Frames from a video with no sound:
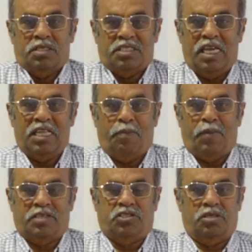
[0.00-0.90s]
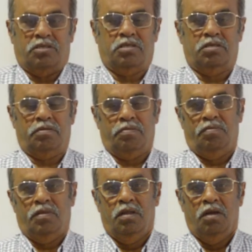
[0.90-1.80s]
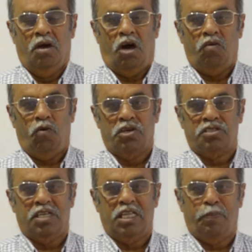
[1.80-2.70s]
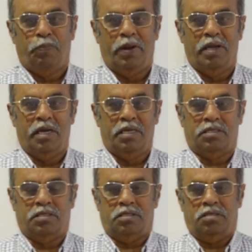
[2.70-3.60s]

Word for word: see the matches. I want to see the players.